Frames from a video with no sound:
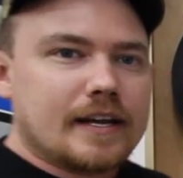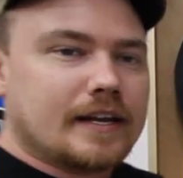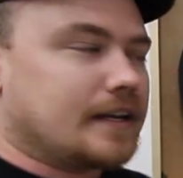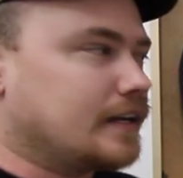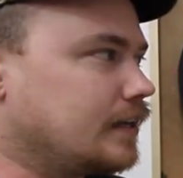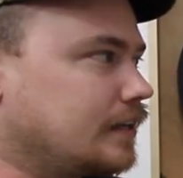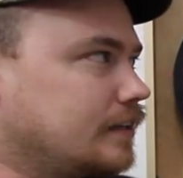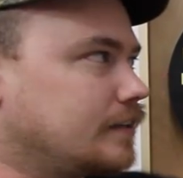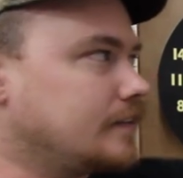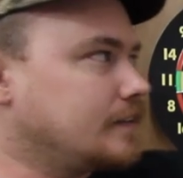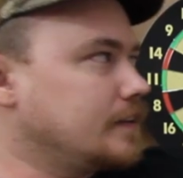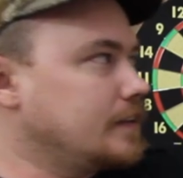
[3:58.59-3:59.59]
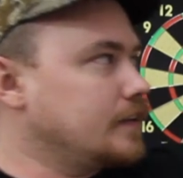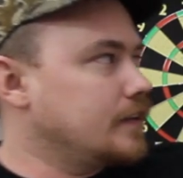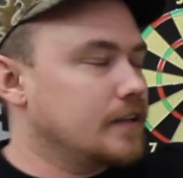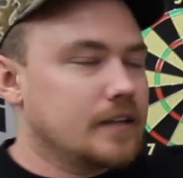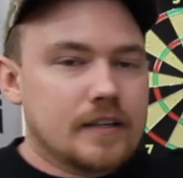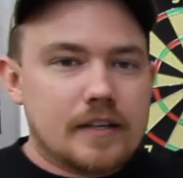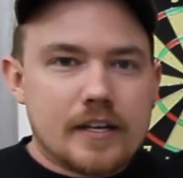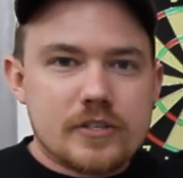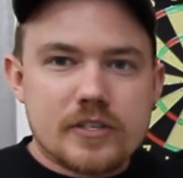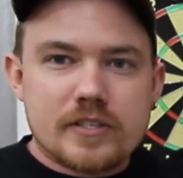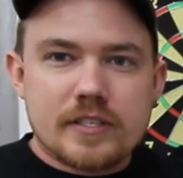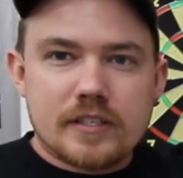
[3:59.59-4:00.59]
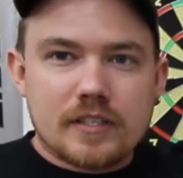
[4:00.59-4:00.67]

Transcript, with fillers: And the, as you can see,